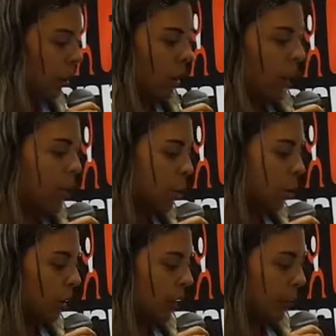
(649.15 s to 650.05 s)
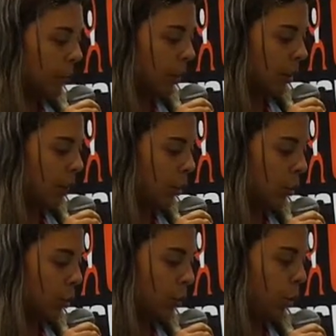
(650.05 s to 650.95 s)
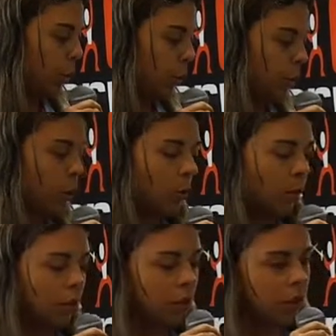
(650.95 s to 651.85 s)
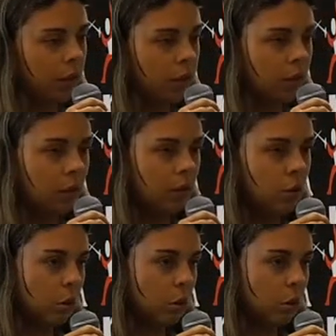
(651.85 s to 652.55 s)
The game showed that tablets can be used to encourage communicative activities.